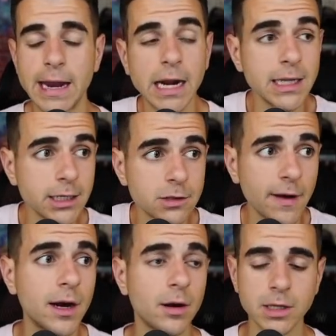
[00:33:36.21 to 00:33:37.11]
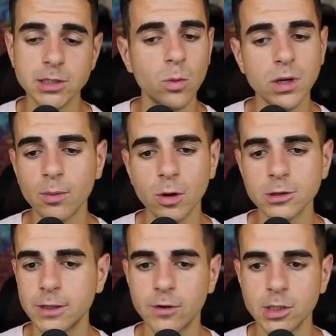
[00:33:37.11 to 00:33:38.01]
And I think it's fair. He's the number one
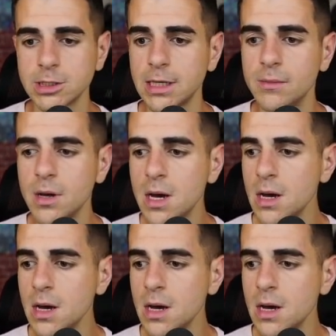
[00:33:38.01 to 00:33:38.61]
receiver on his team.